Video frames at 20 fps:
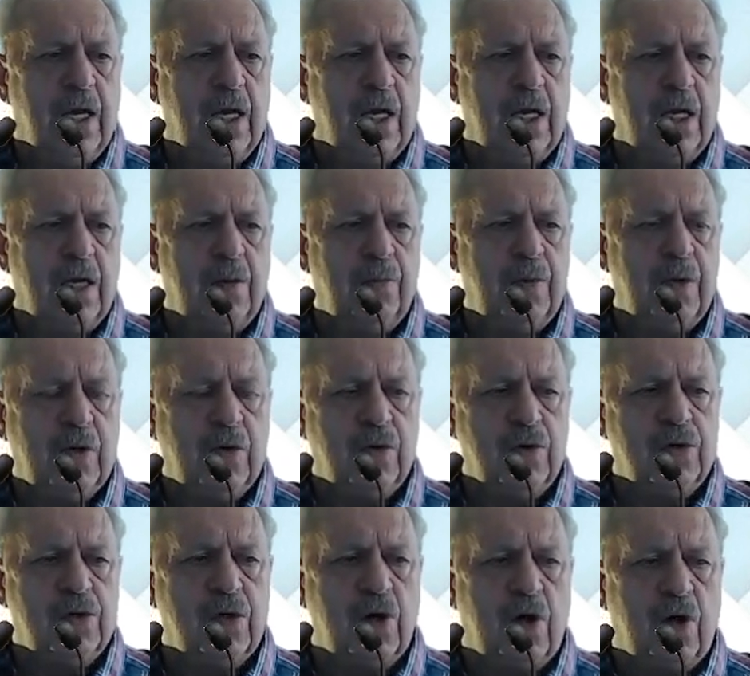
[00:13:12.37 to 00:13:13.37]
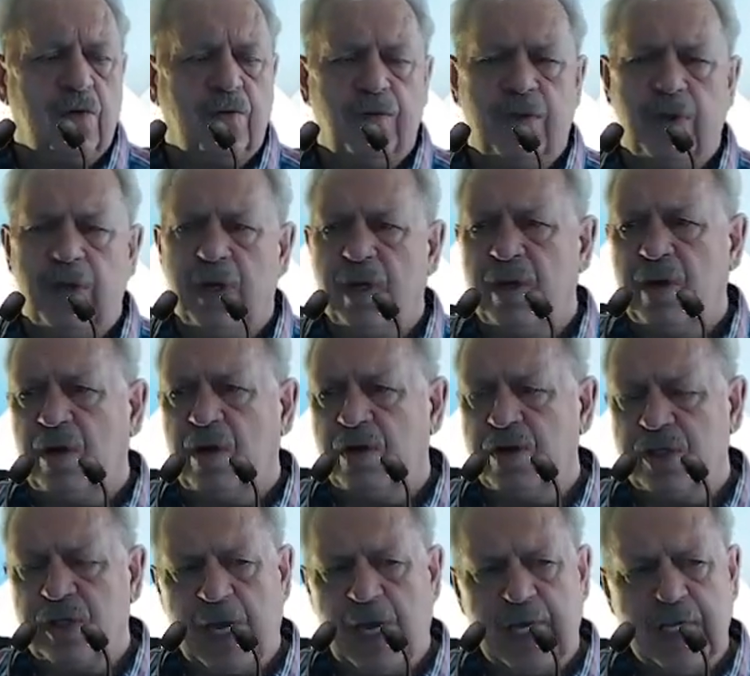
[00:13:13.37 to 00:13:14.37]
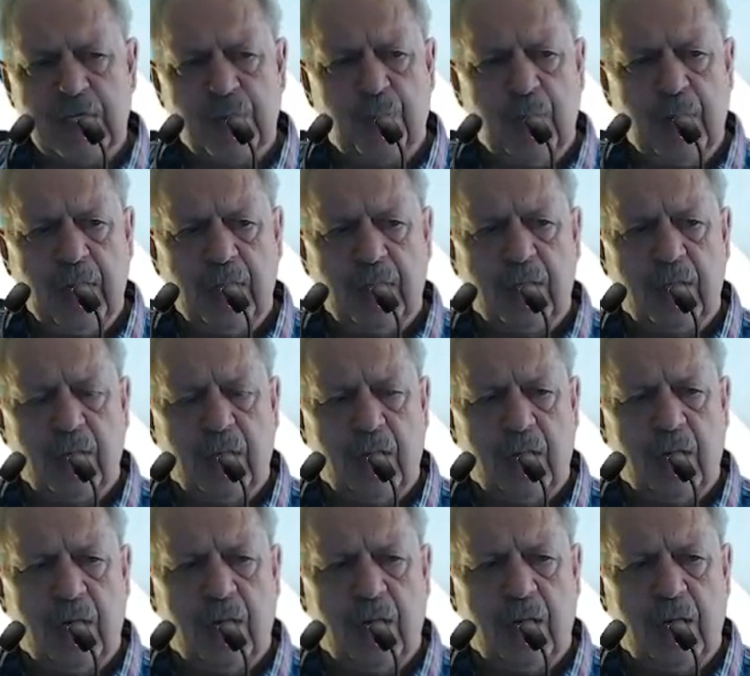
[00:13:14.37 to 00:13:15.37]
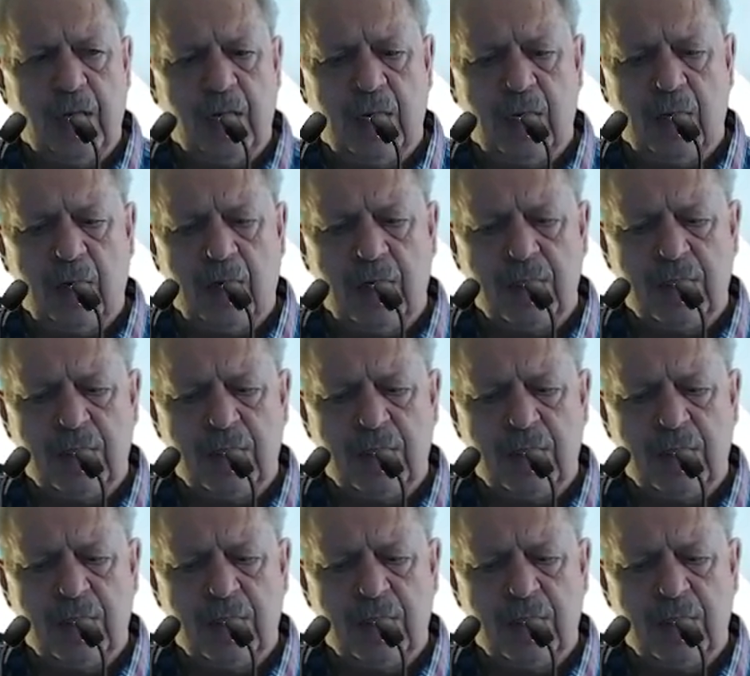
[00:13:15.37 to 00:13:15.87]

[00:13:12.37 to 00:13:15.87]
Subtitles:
because of the cost aspect, and clients